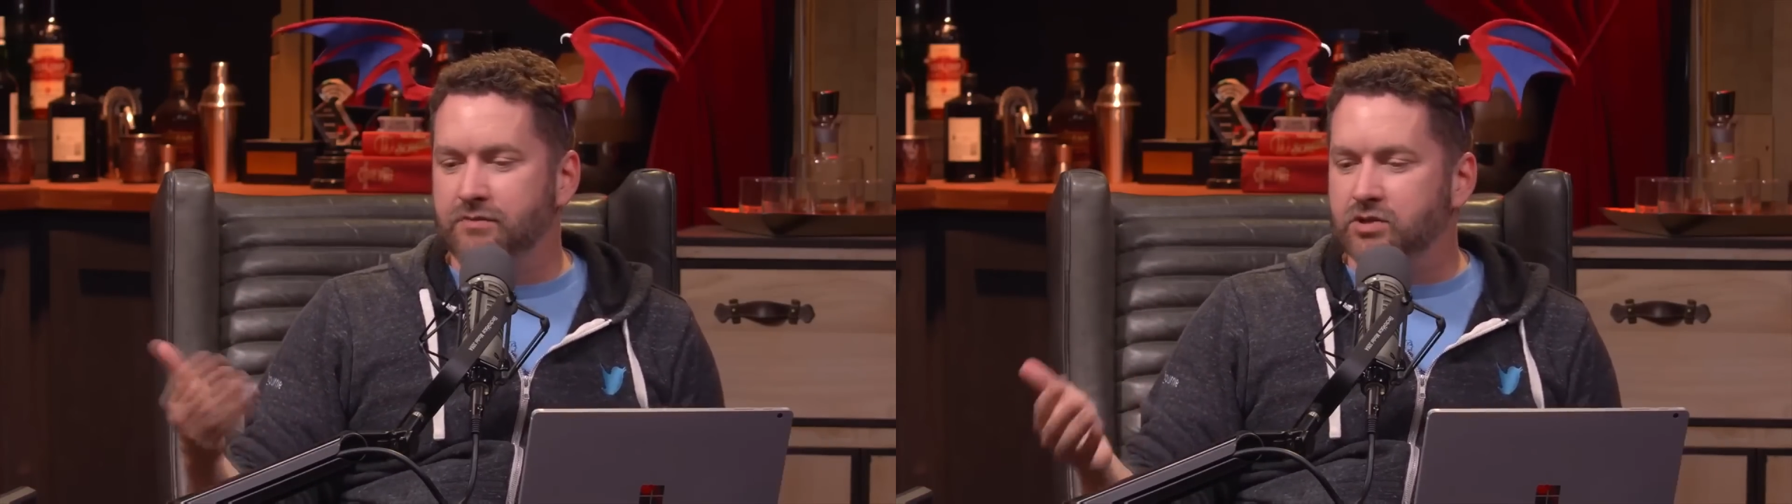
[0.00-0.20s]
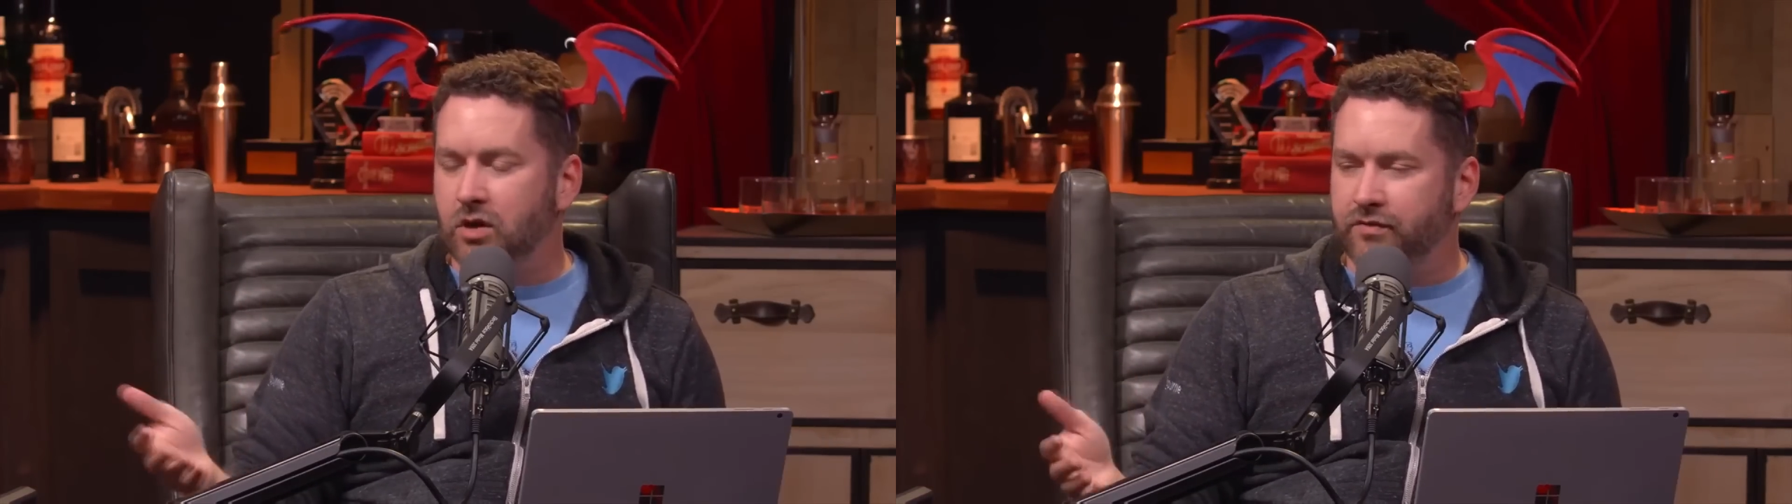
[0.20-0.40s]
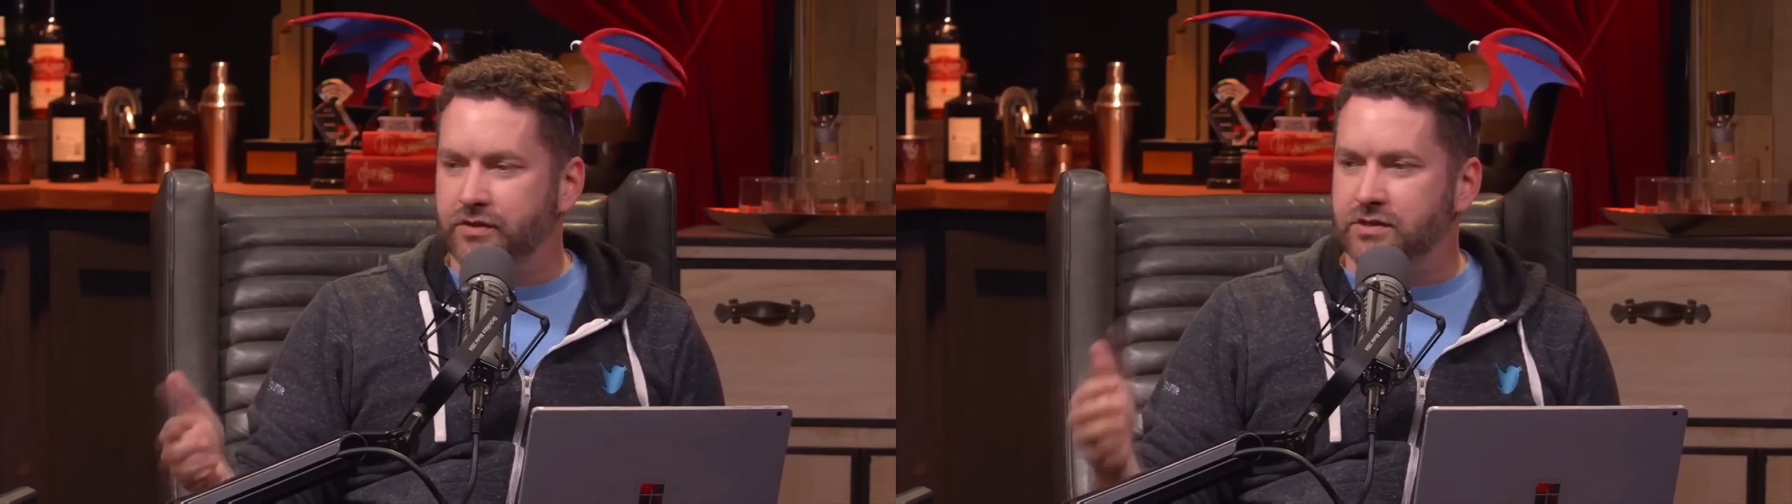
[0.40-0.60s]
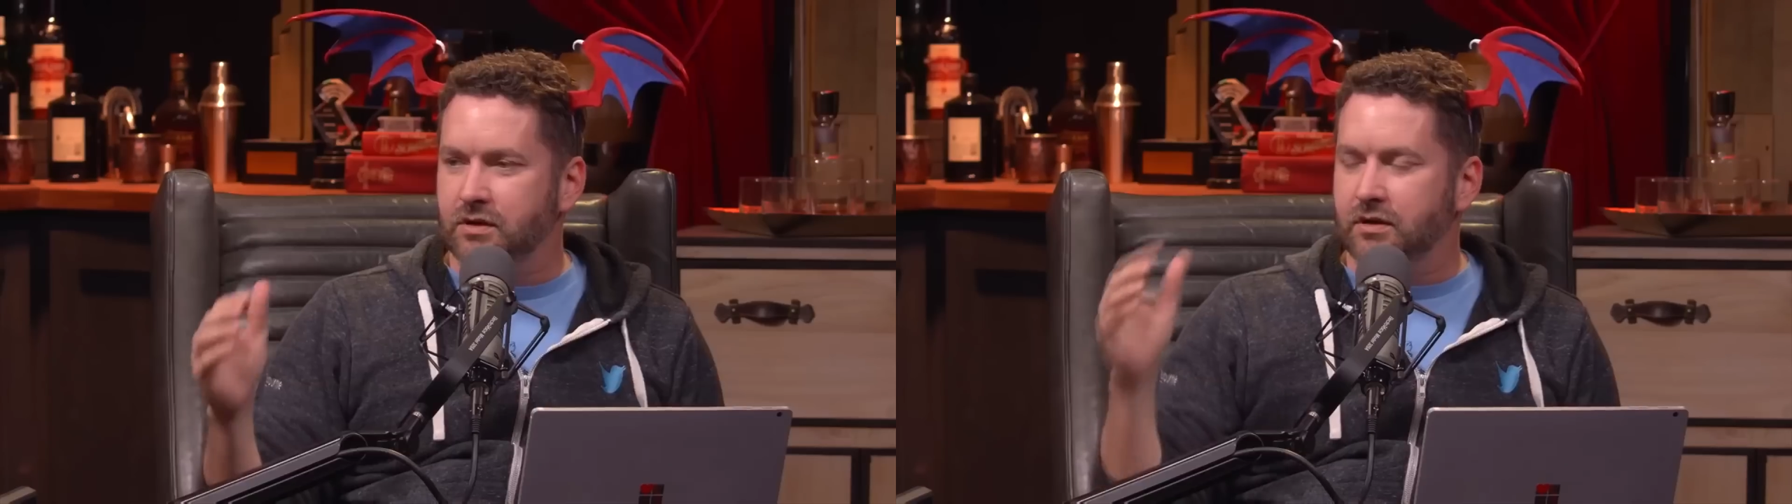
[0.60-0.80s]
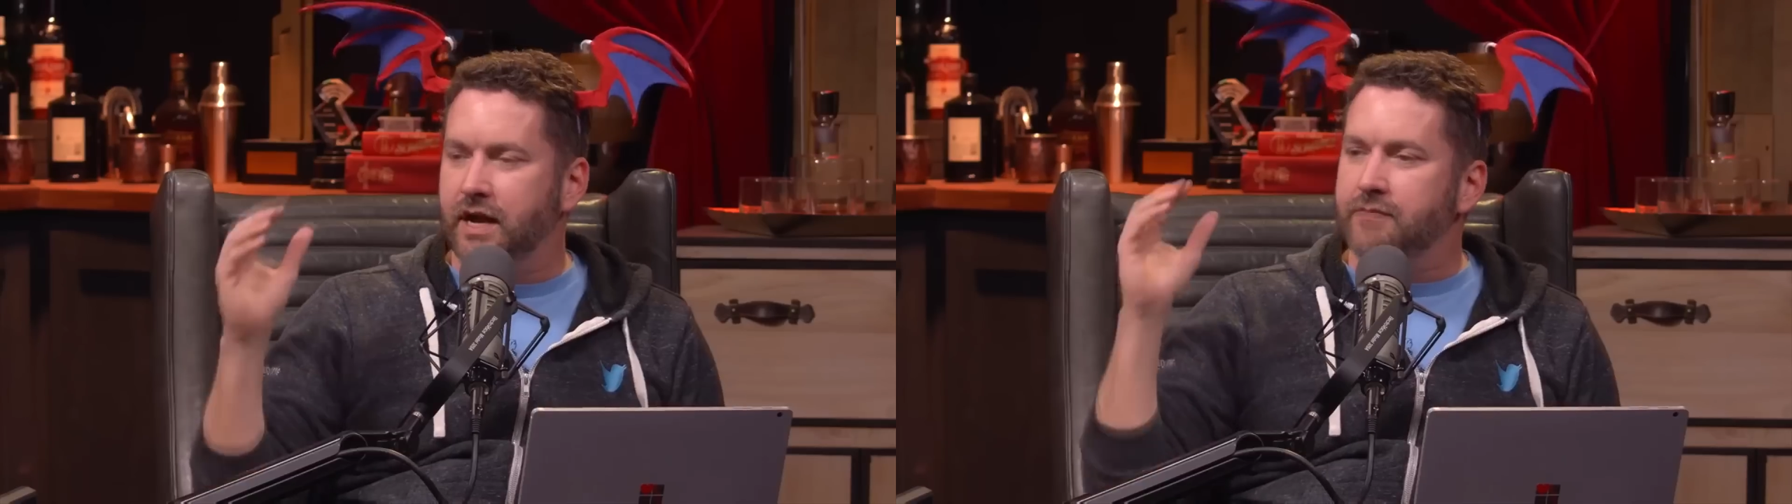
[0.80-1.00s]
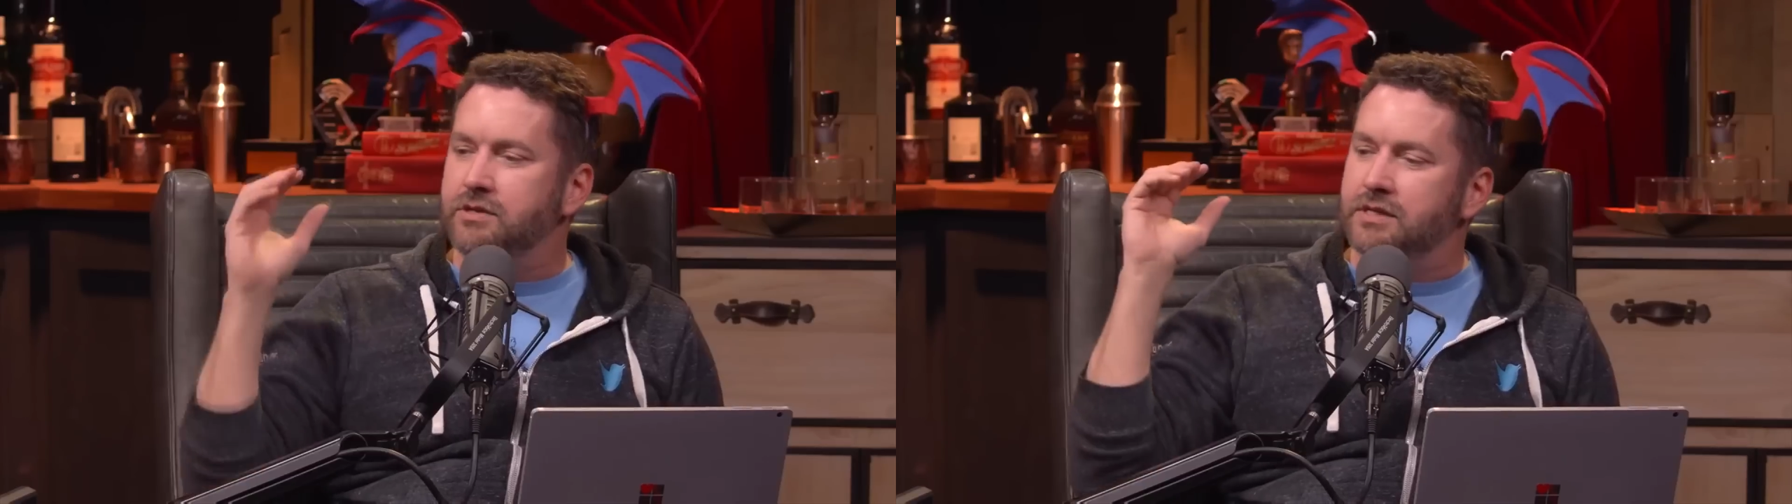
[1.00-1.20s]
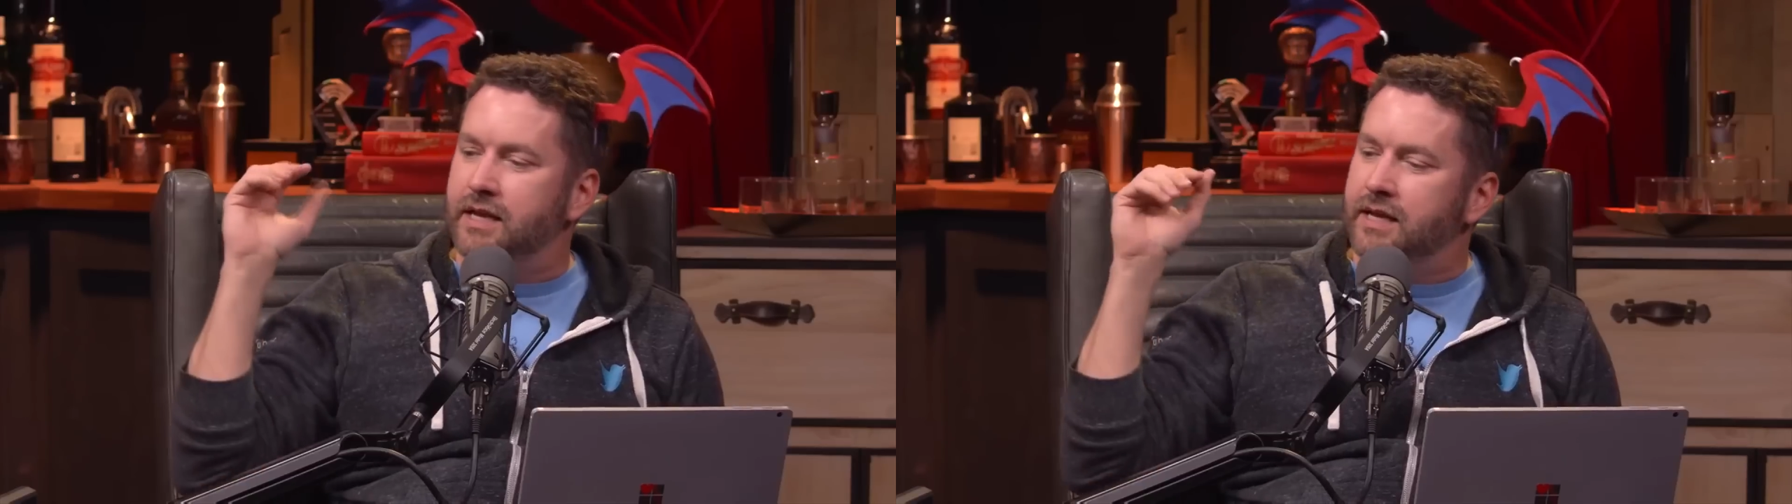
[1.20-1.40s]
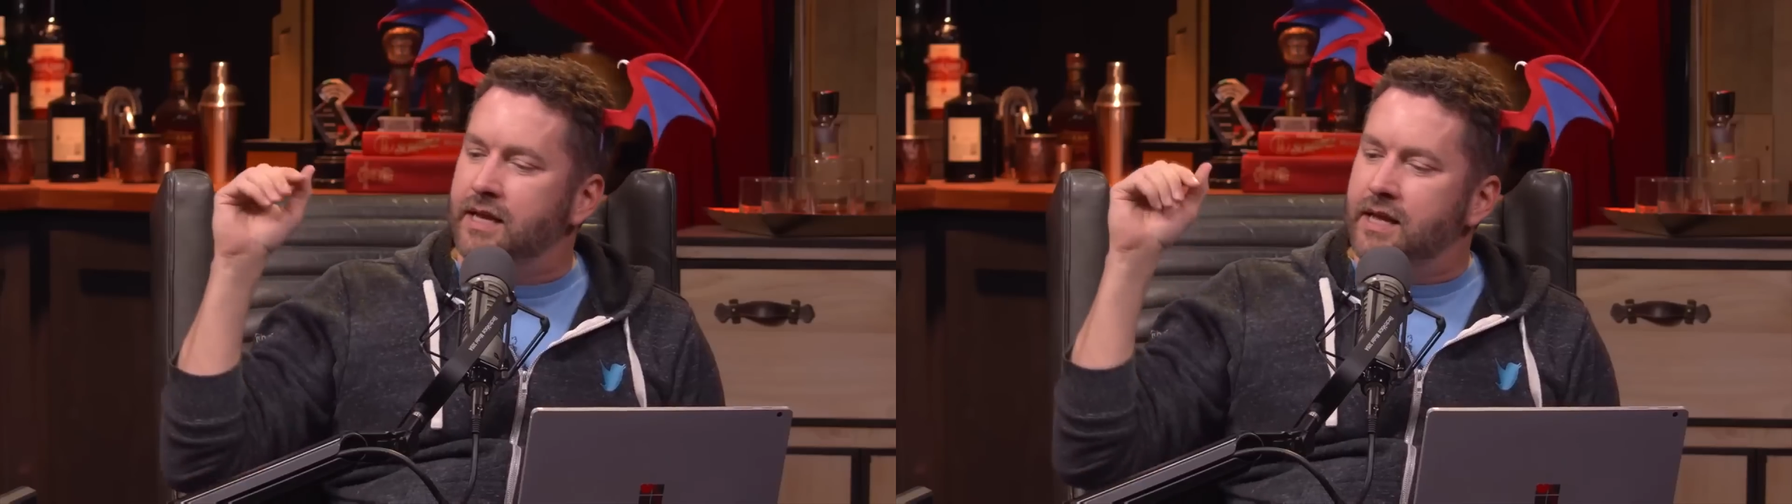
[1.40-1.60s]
I'm sorry for the snark. I'm just like,